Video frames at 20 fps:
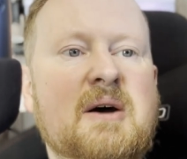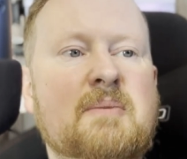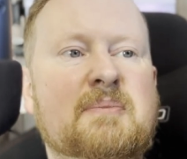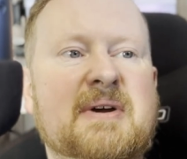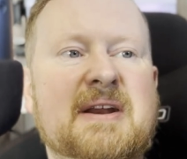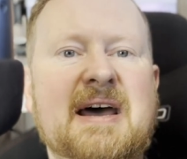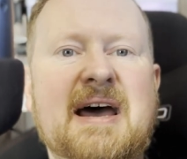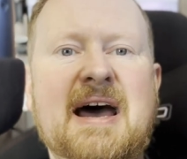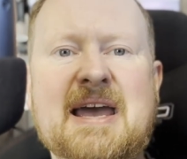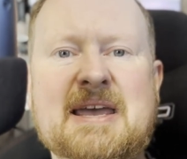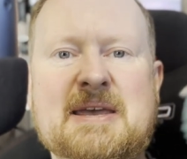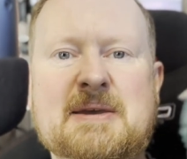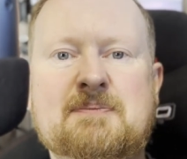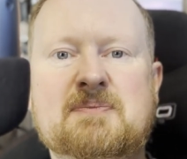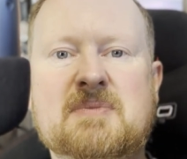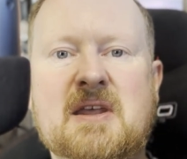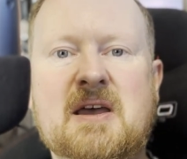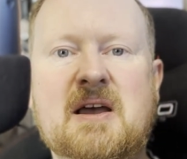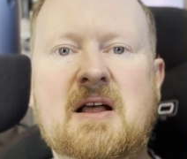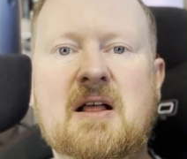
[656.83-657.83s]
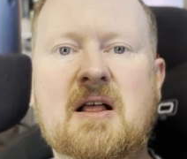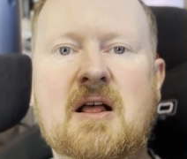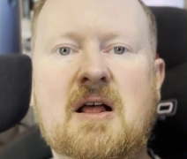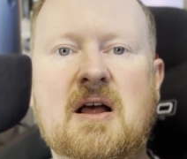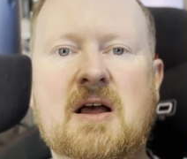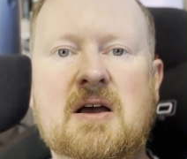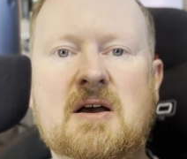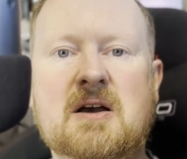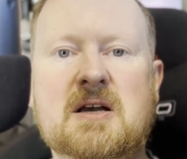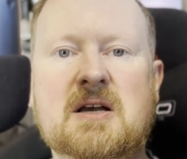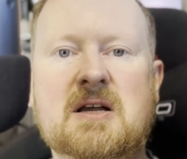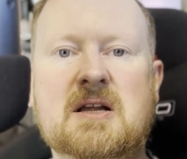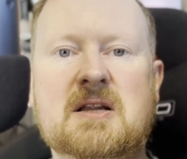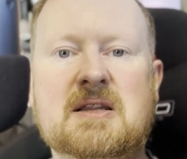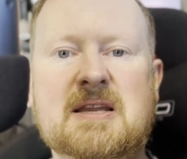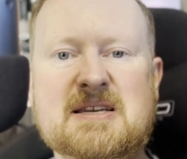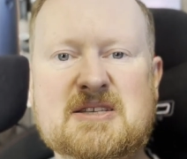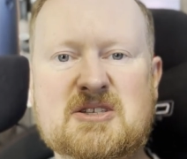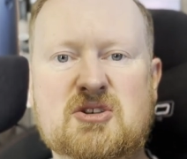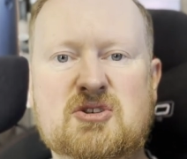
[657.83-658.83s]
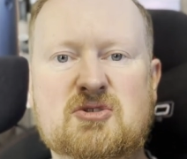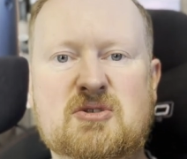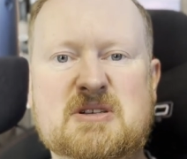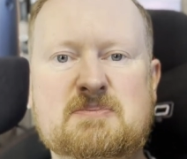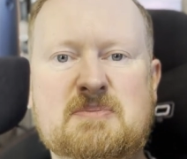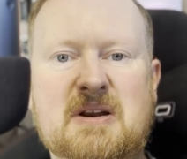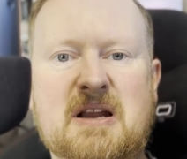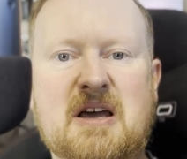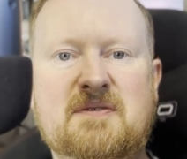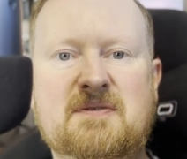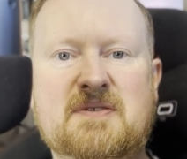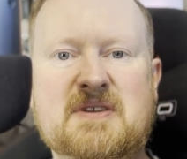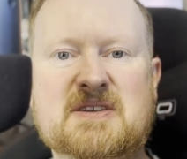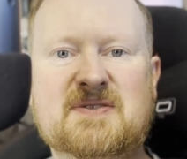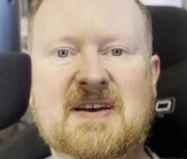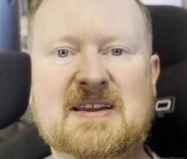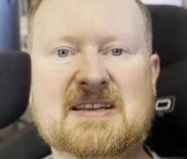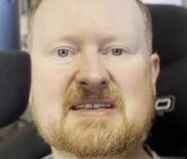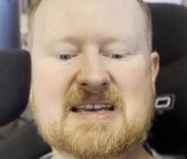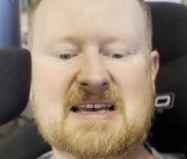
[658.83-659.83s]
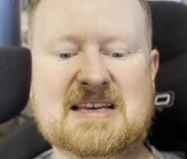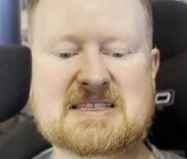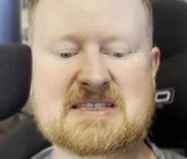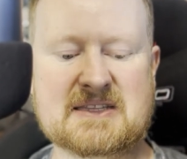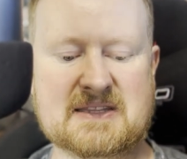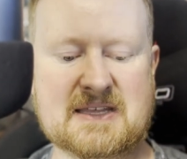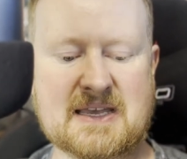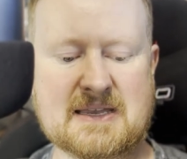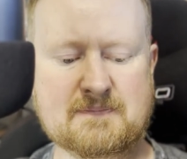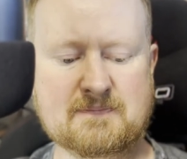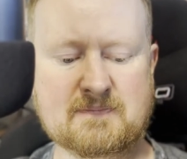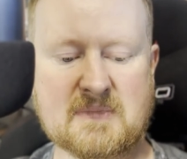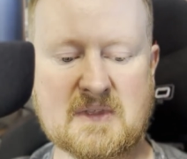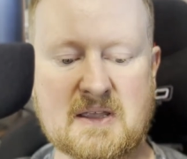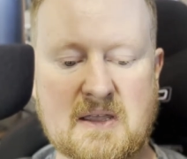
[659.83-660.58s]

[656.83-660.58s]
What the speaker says: But hey, links in the description below for this fantastic thing.